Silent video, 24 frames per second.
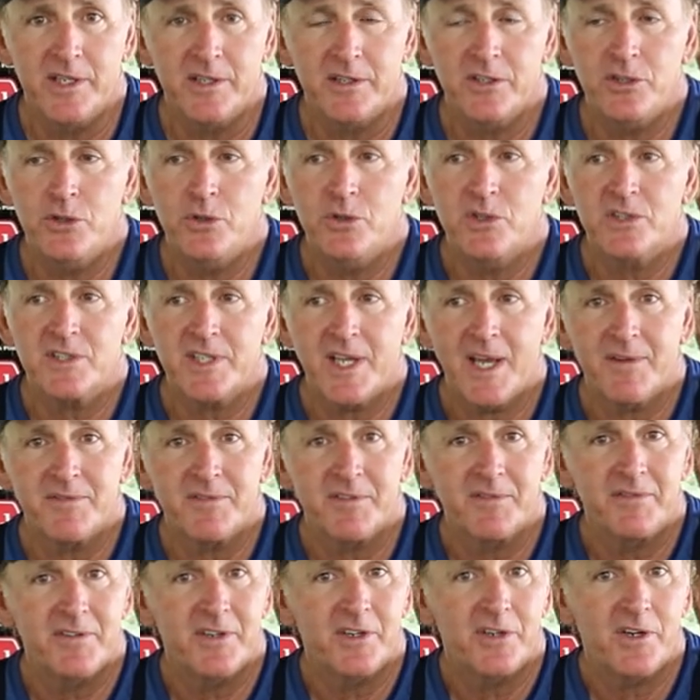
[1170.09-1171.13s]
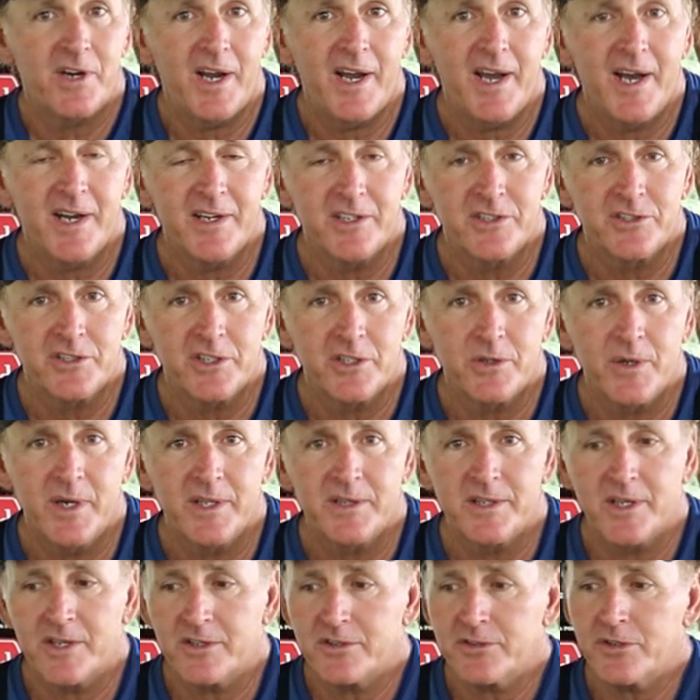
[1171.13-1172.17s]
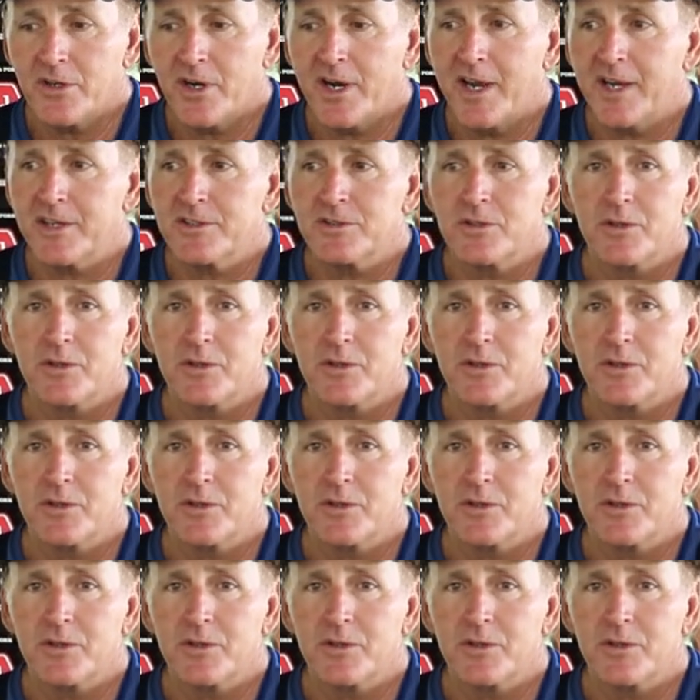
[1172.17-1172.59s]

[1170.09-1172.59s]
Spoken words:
You just have to figure out how to generate that strike.